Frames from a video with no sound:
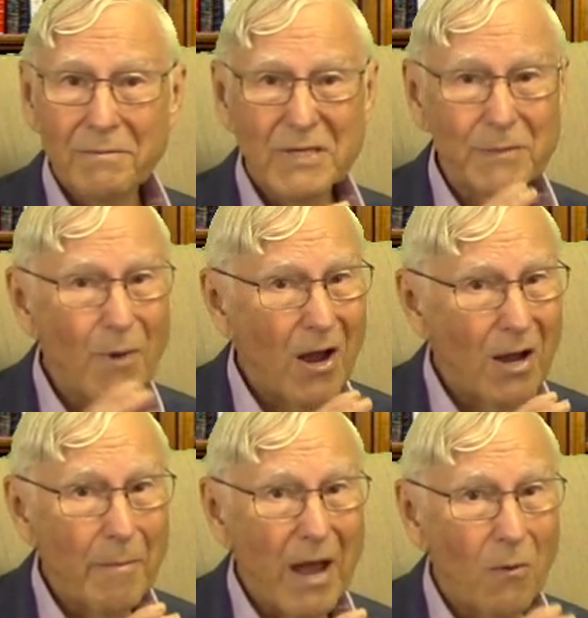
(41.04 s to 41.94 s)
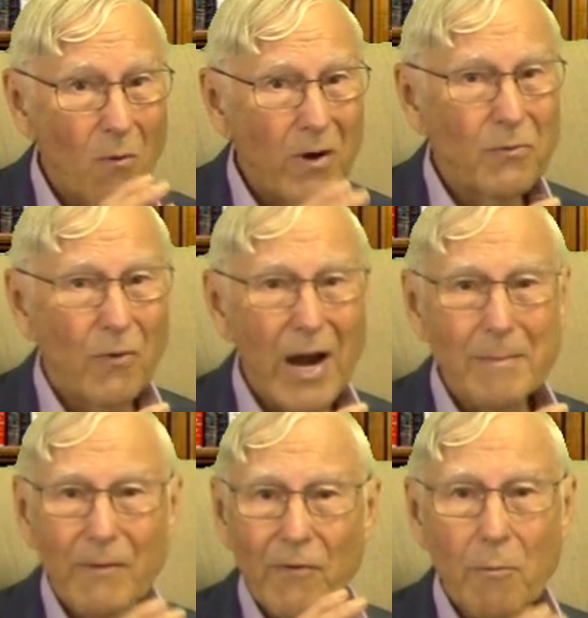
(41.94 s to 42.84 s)
small amount, 1
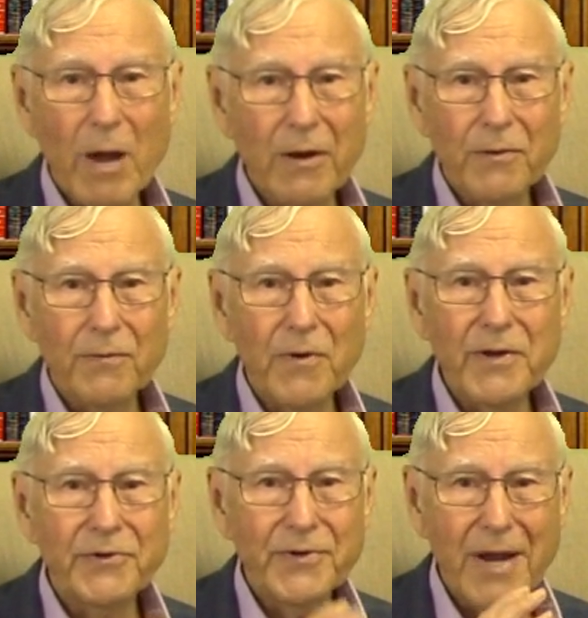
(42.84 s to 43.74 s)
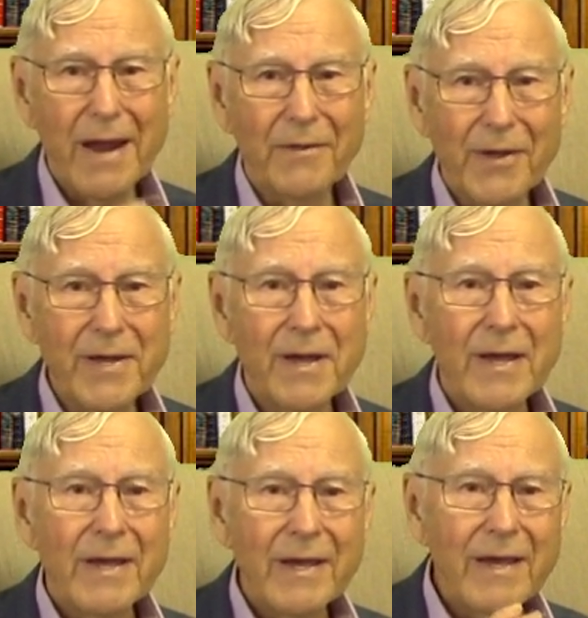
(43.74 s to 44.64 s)
gram of omega-3s daily
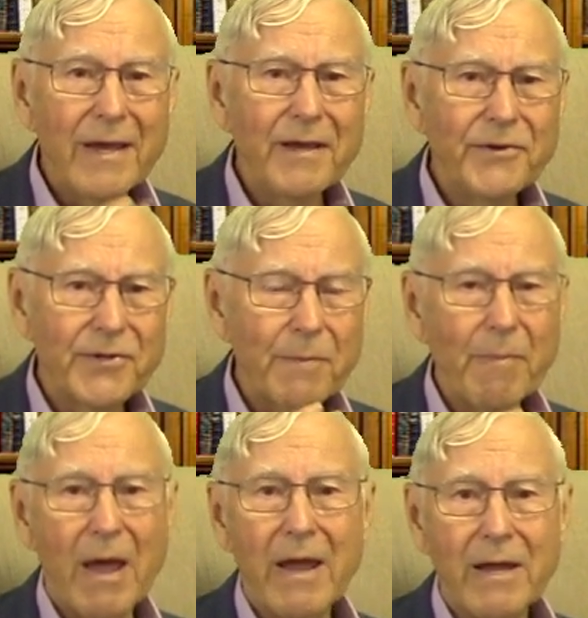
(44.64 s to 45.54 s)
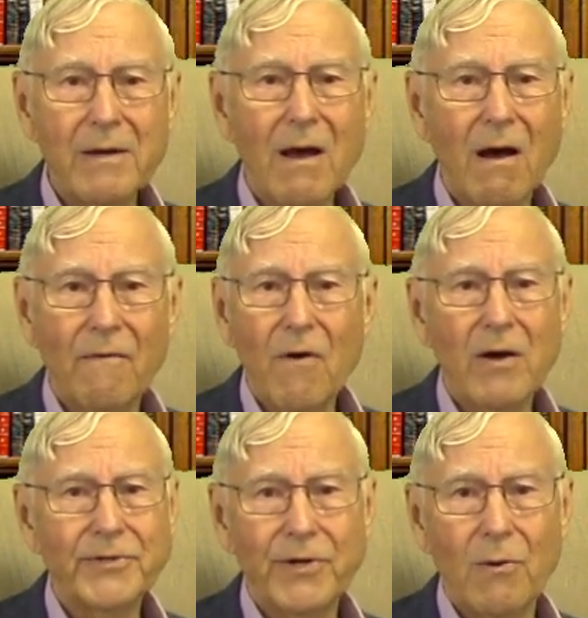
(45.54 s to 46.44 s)
eased the pain of
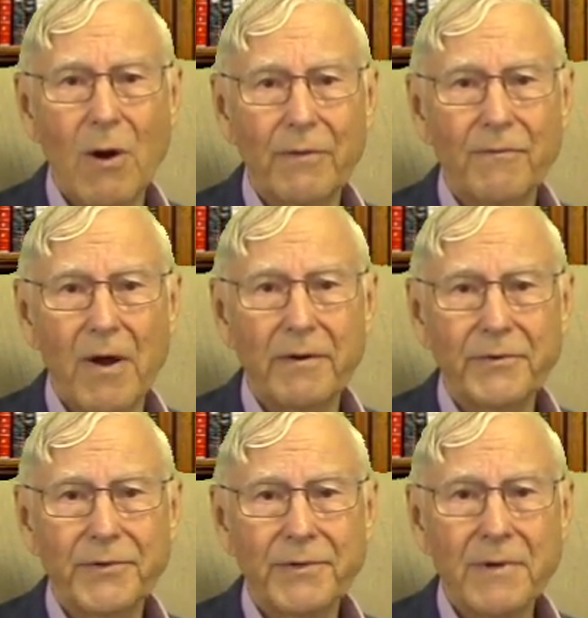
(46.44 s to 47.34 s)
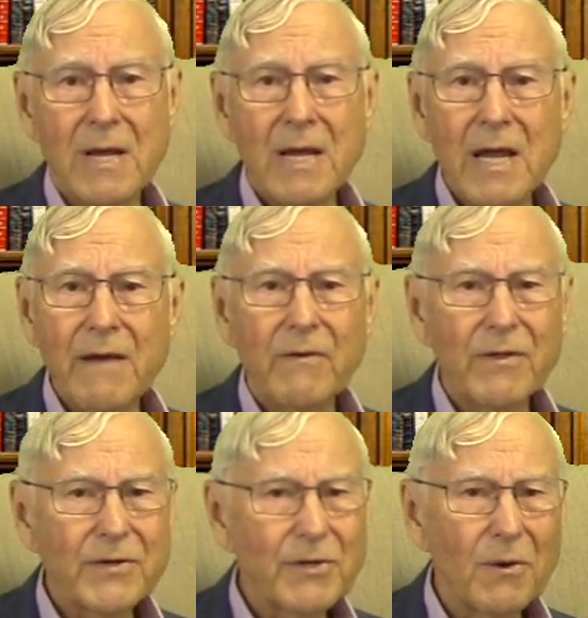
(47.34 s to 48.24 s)
osteoarthritis. Even
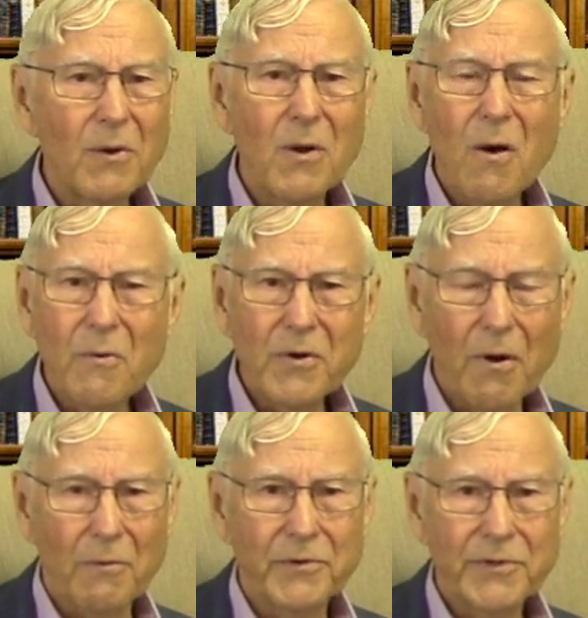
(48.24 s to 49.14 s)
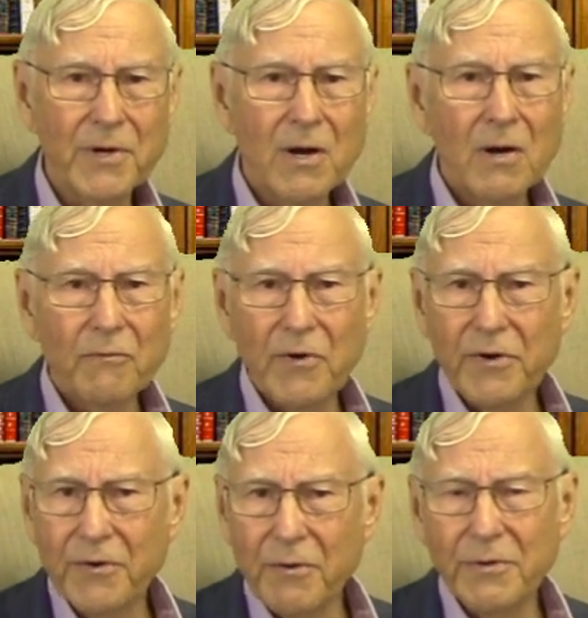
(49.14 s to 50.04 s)
this low dose
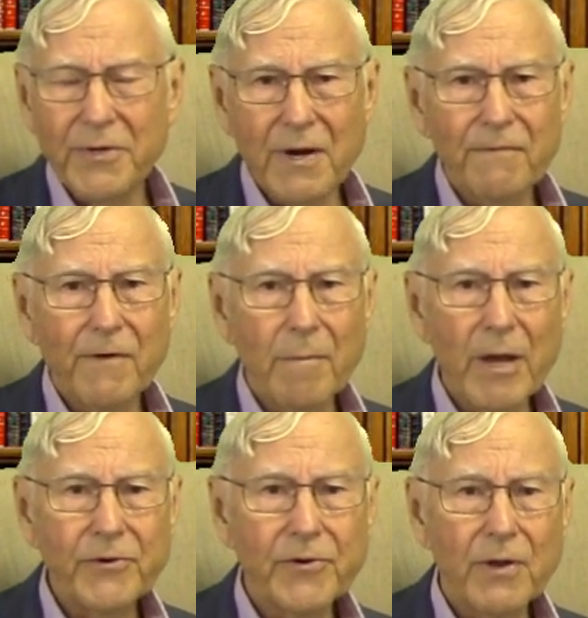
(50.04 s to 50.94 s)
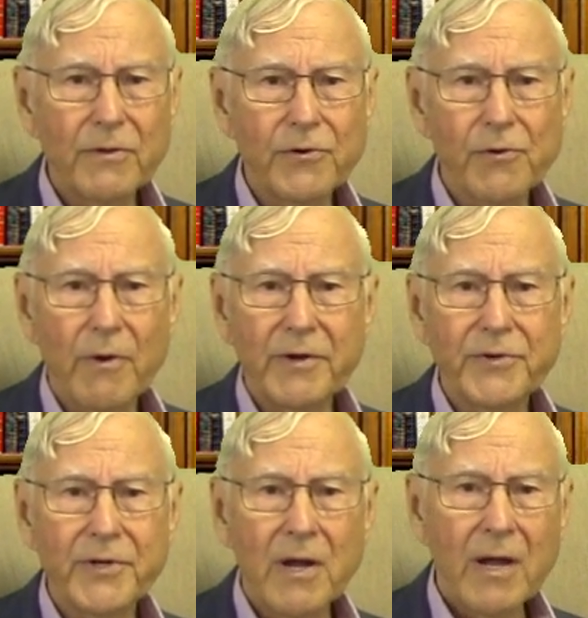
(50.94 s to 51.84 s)
reduced inflammation in the
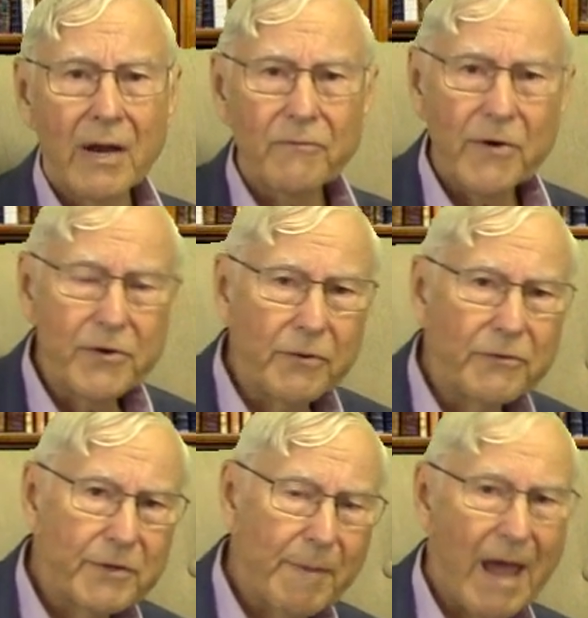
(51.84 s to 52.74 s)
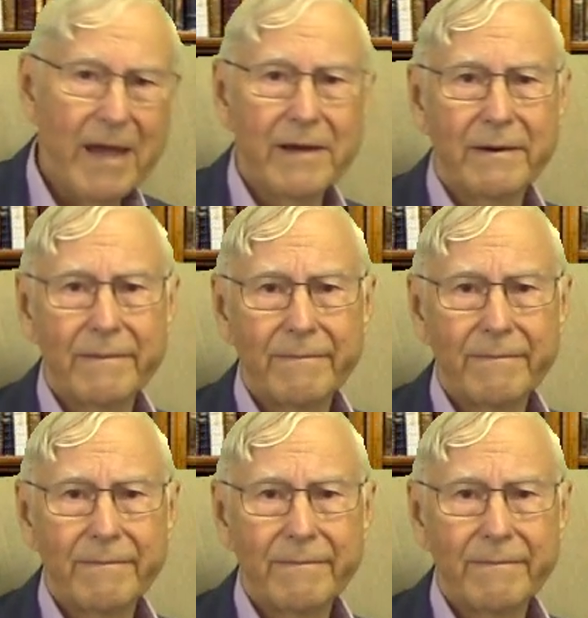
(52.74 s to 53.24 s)
joints and reduced pain.